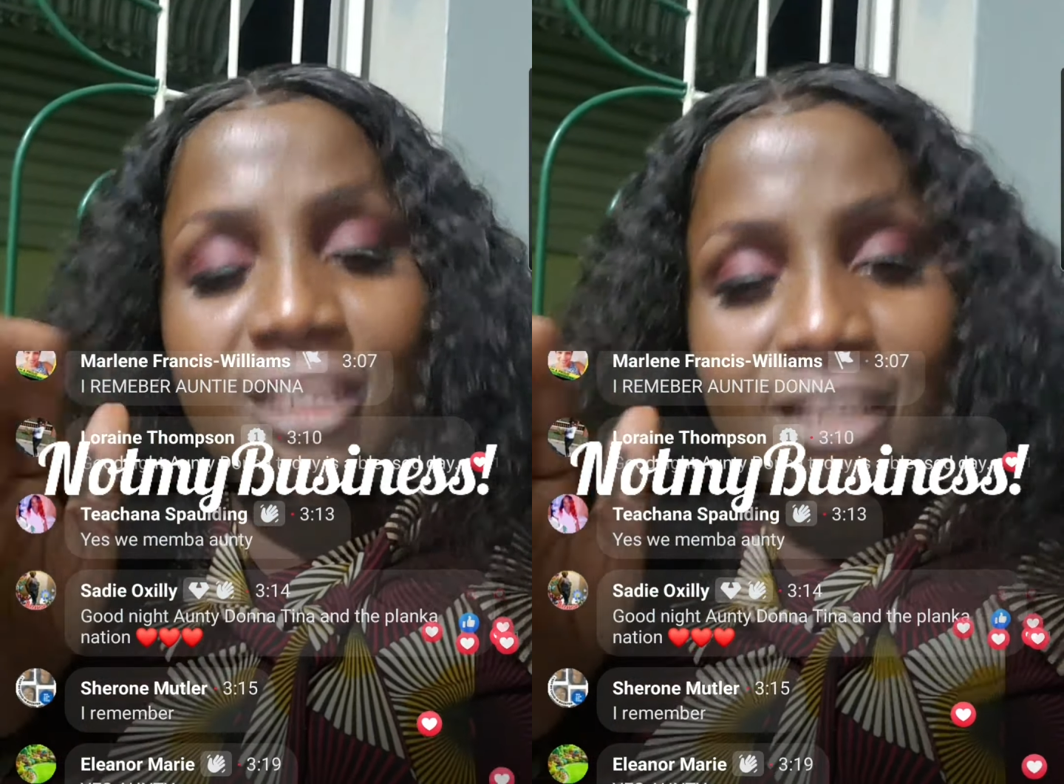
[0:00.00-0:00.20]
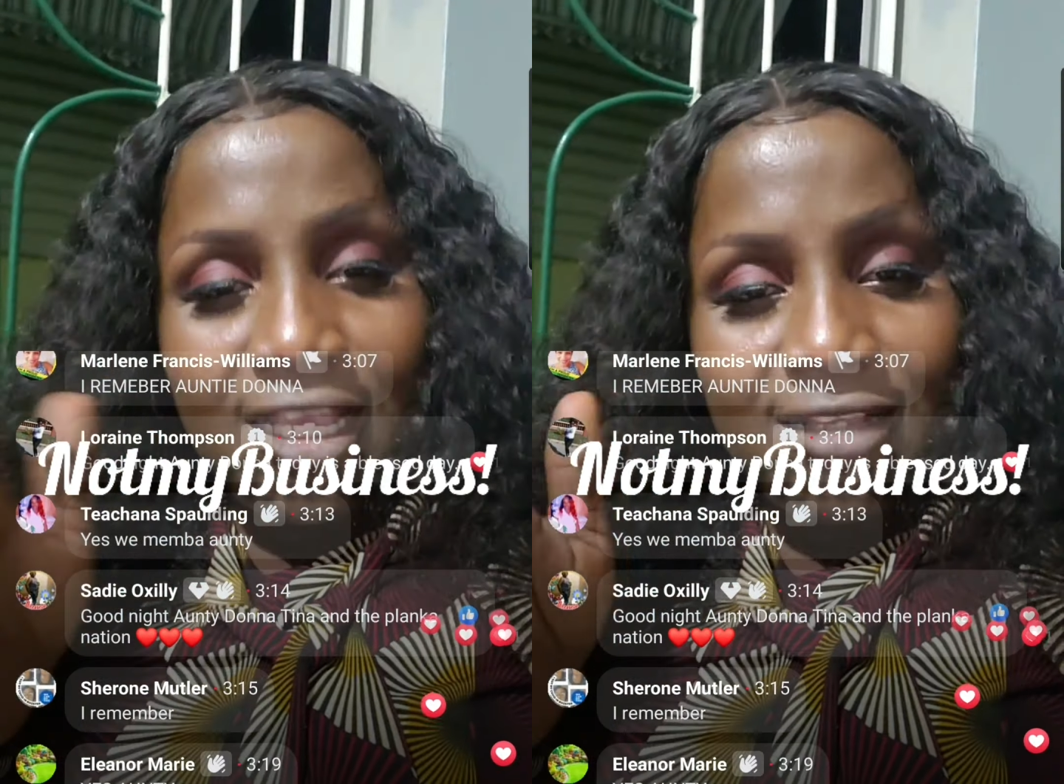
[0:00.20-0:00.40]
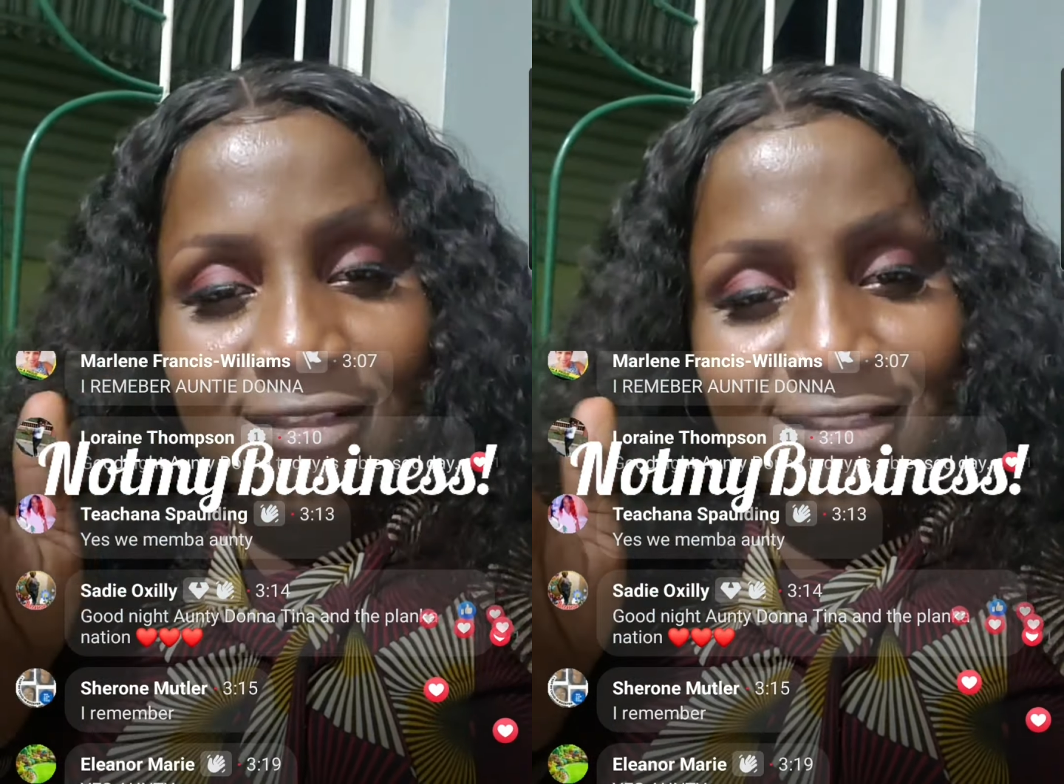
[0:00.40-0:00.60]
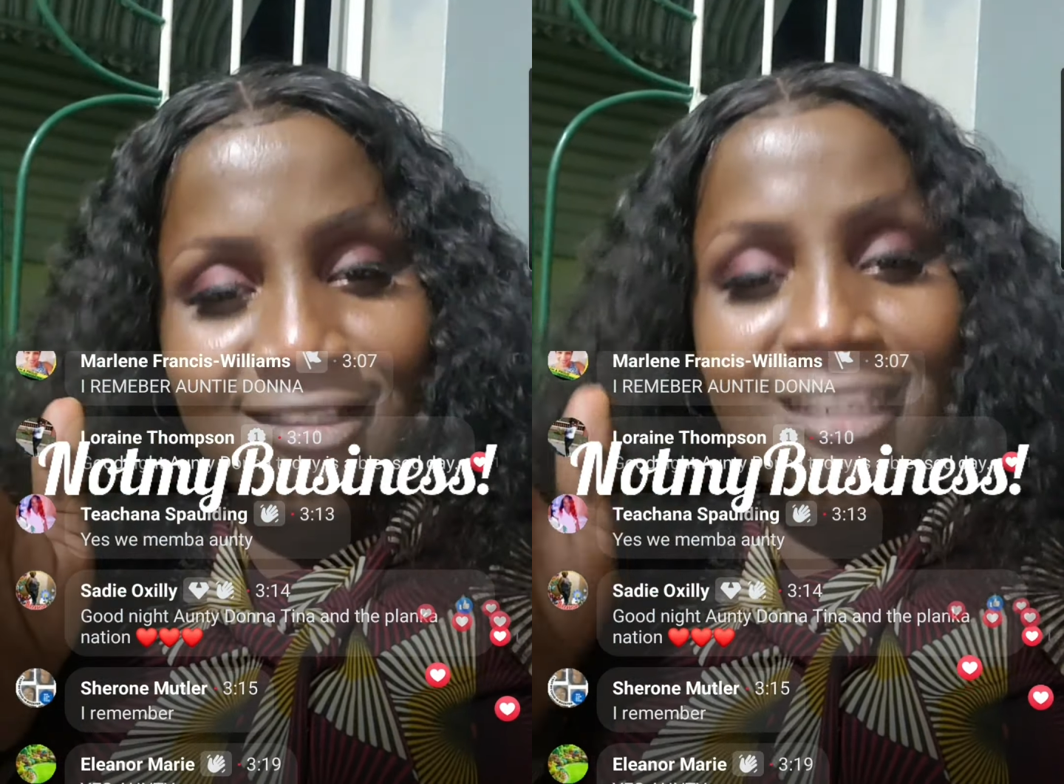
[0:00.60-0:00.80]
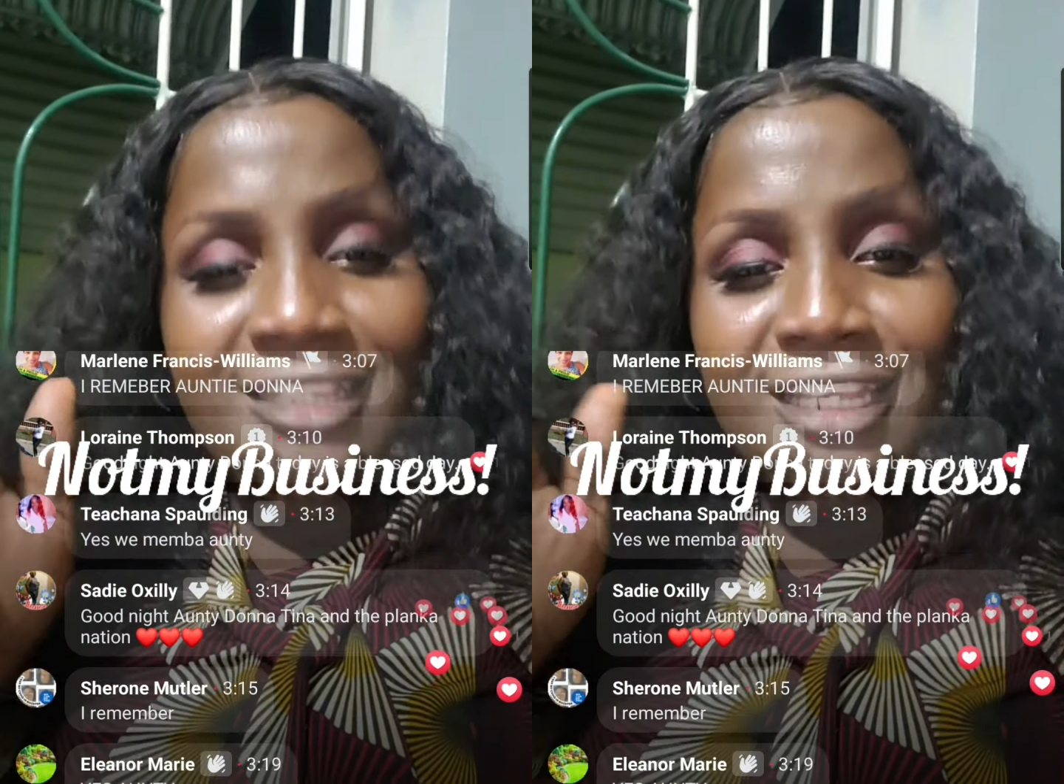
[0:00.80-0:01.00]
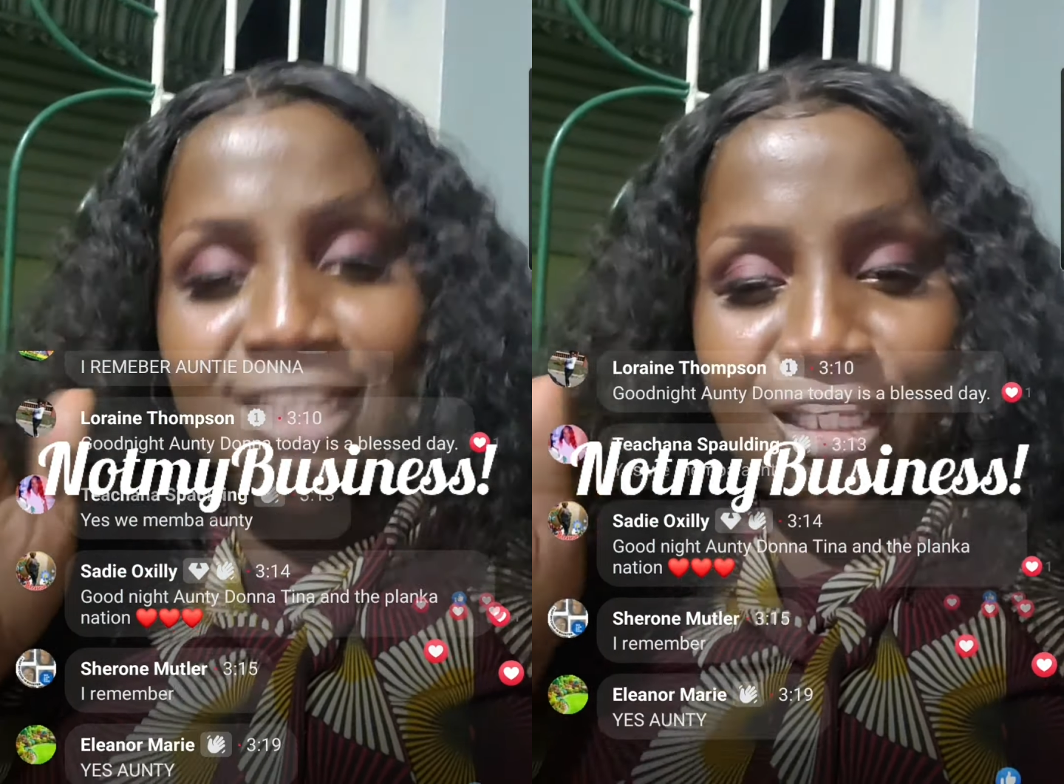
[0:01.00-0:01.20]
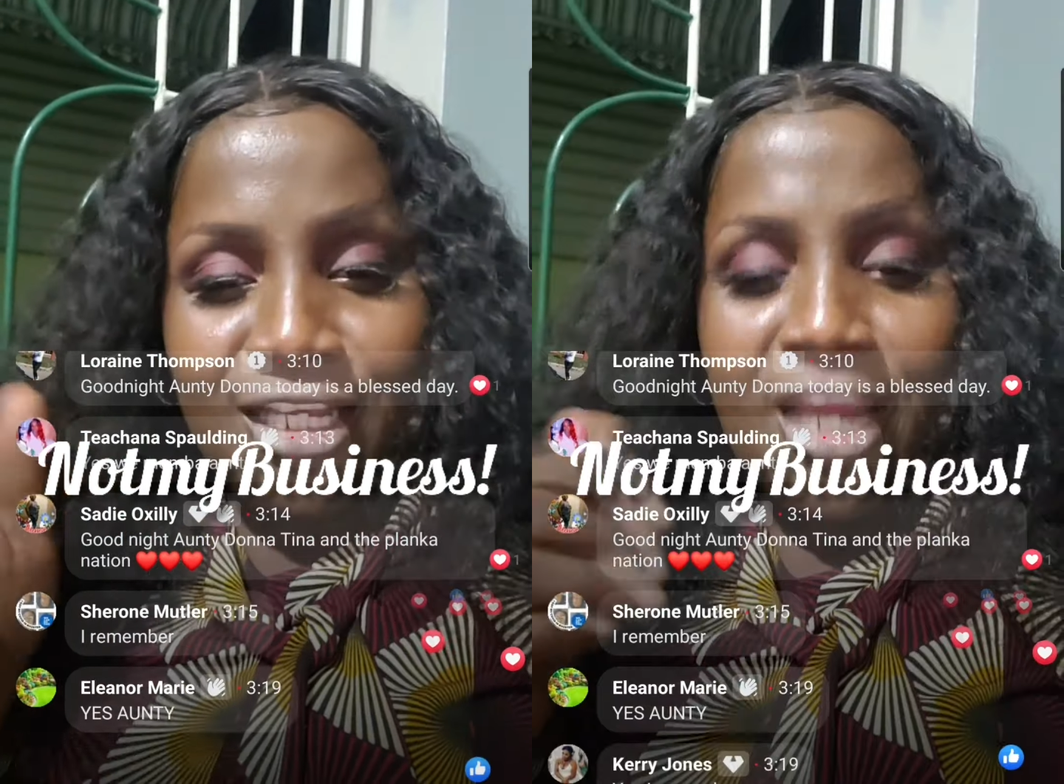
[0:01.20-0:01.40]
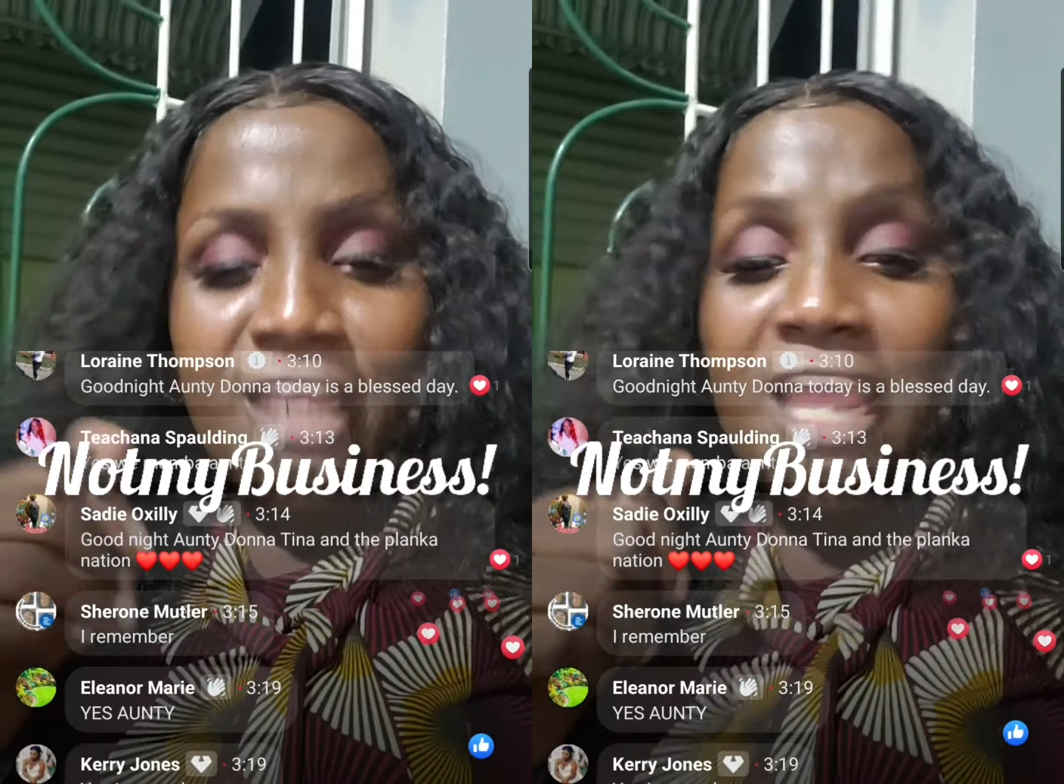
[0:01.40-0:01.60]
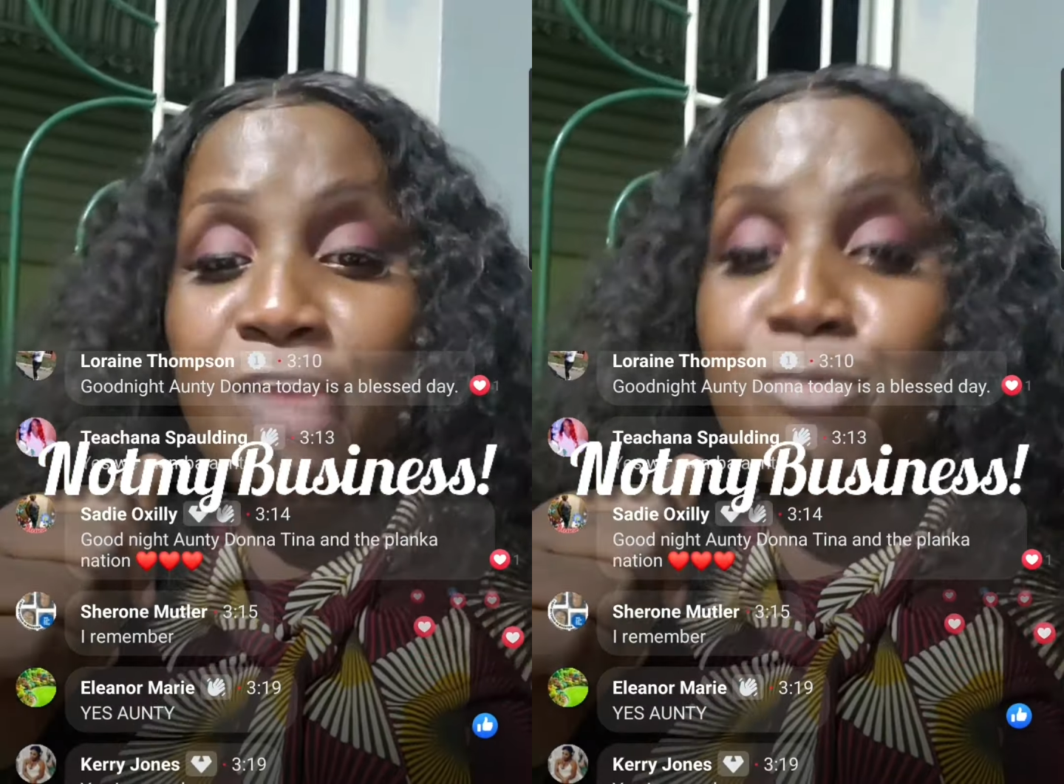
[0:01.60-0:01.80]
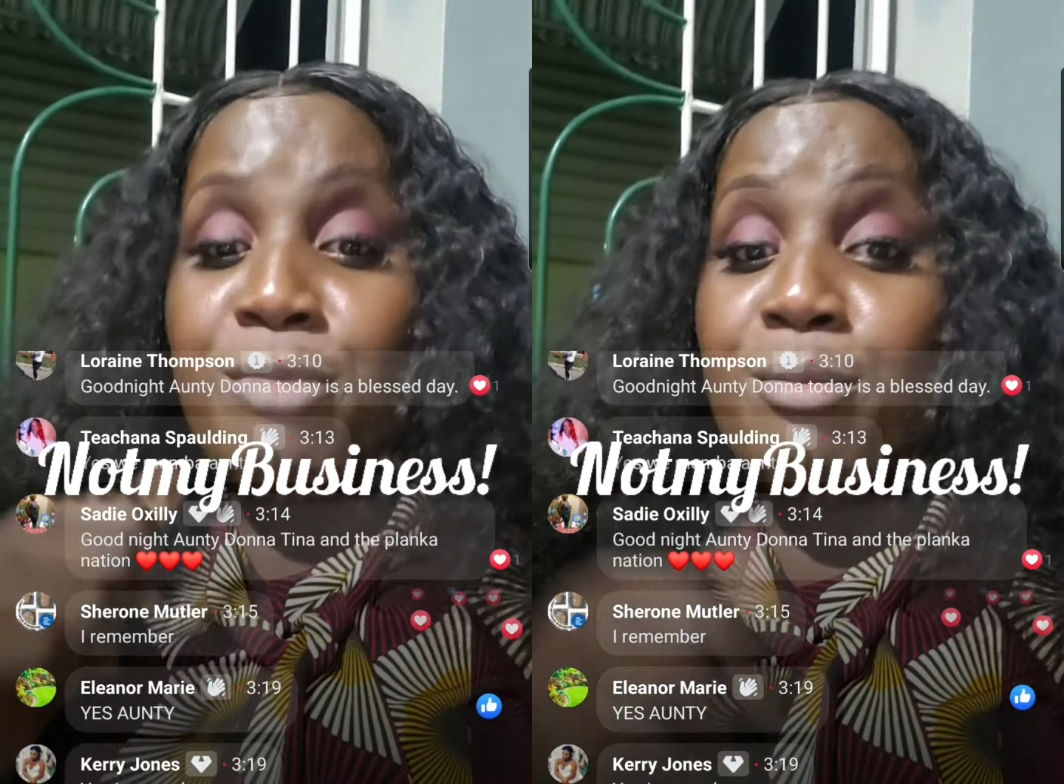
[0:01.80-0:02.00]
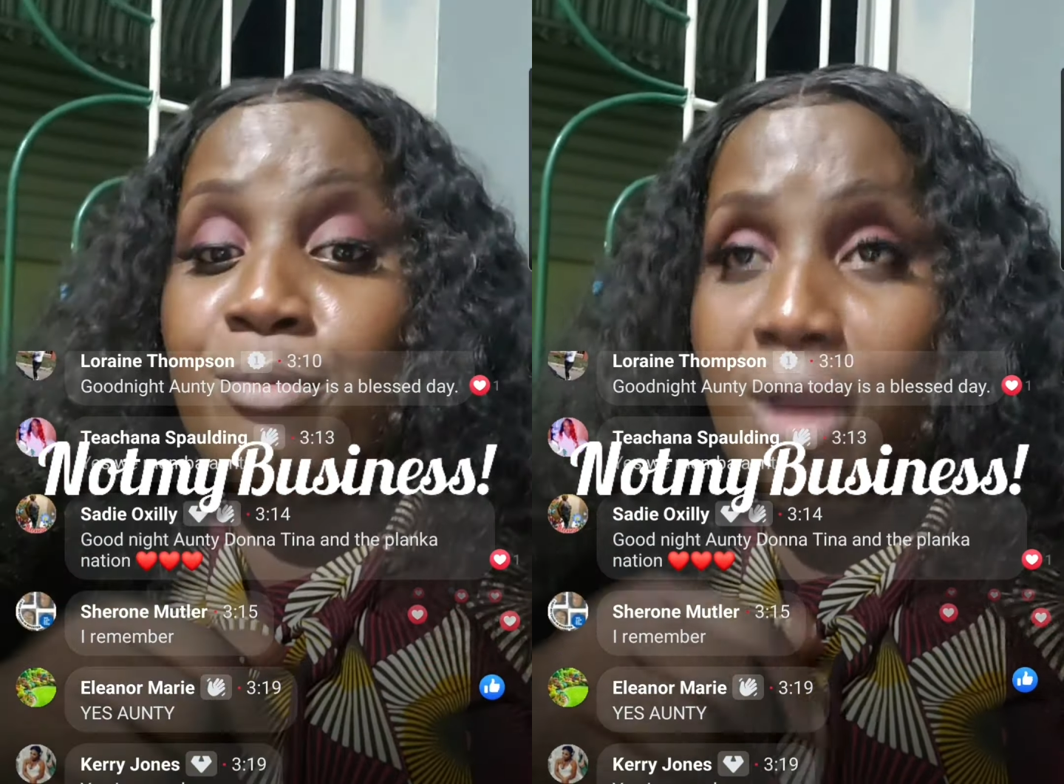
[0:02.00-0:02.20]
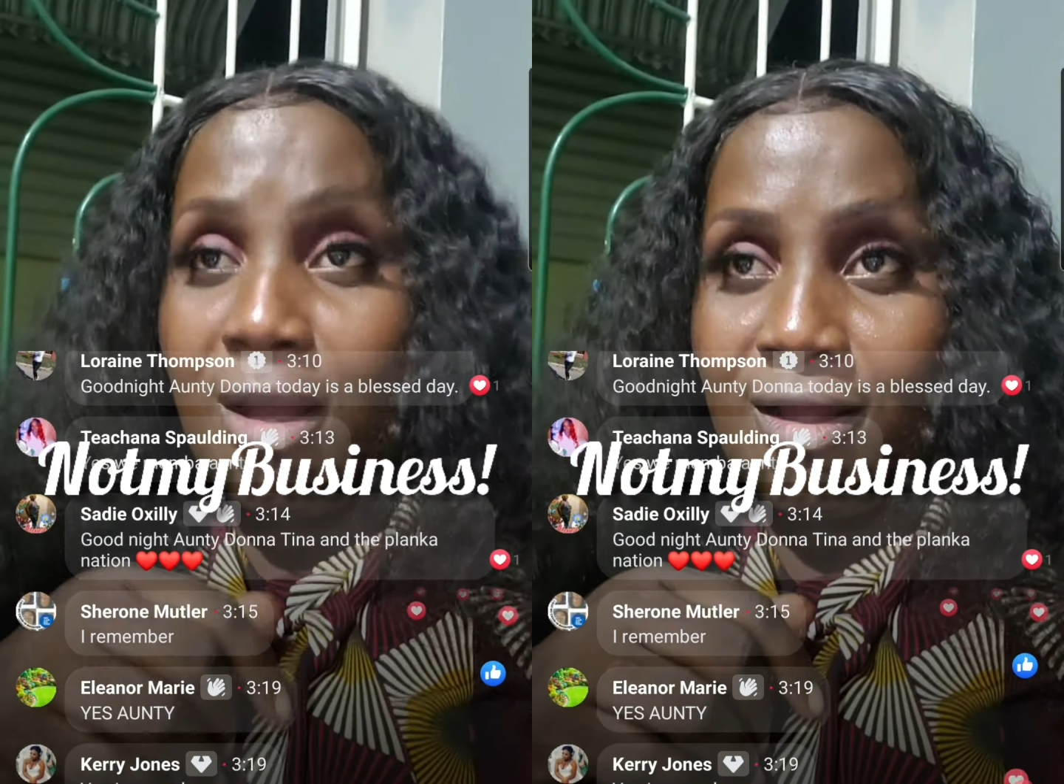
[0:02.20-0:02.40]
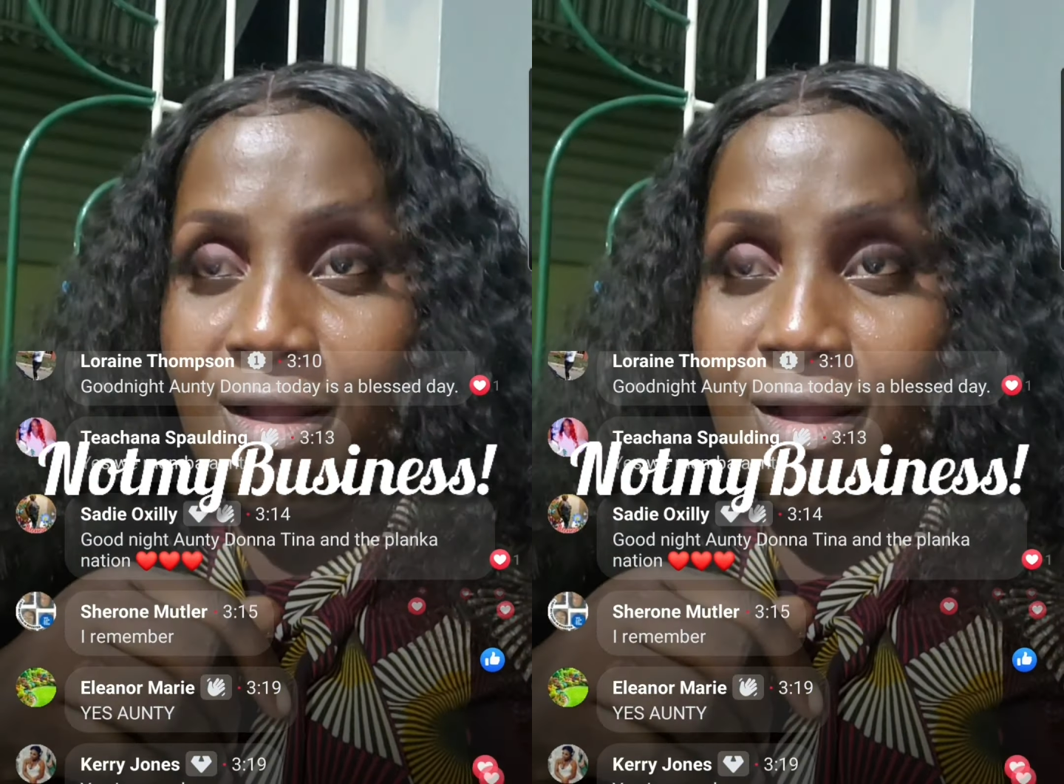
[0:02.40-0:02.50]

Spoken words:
Yes, it's in there. And I remember.